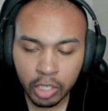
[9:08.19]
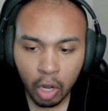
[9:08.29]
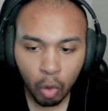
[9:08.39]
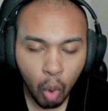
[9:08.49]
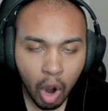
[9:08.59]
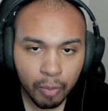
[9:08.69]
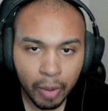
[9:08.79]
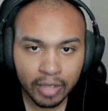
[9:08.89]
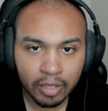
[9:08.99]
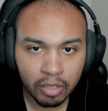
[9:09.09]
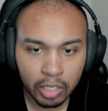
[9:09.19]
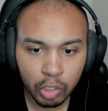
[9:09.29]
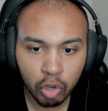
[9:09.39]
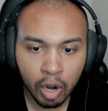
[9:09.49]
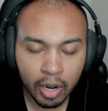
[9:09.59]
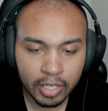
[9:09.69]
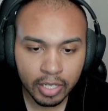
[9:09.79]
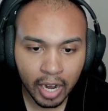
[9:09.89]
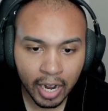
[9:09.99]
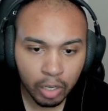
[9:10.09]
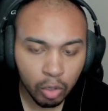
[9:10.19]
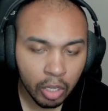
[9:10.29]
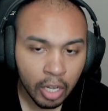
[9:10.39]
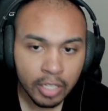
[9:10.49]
walk by the electronics aisle,